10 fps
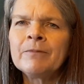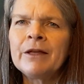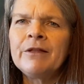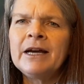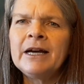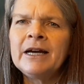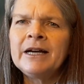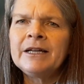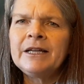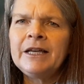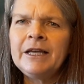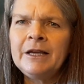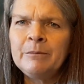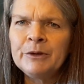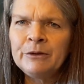The
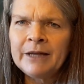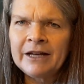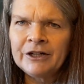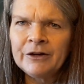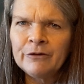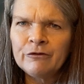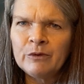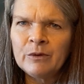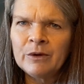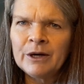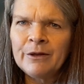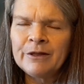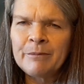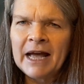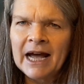Hebrew letter for the
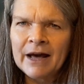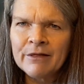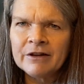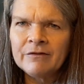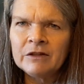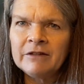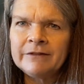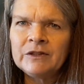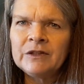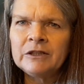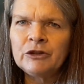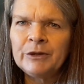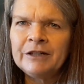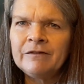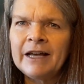path of the lovers on Tree
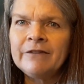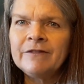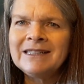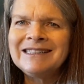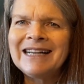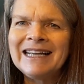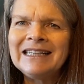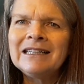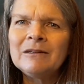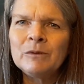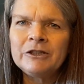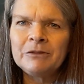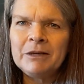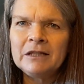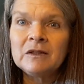of Life is Zayin, which
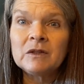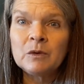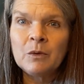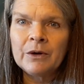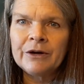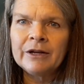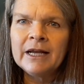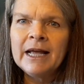means sword.